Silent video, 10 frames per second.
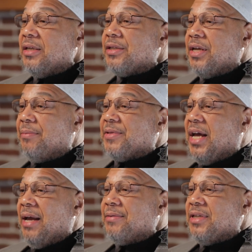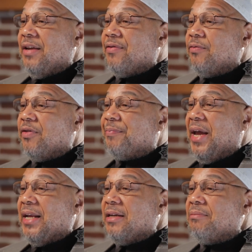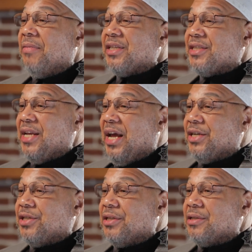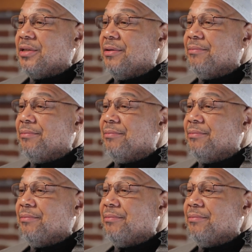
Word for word: sometimes even with painted mustaches.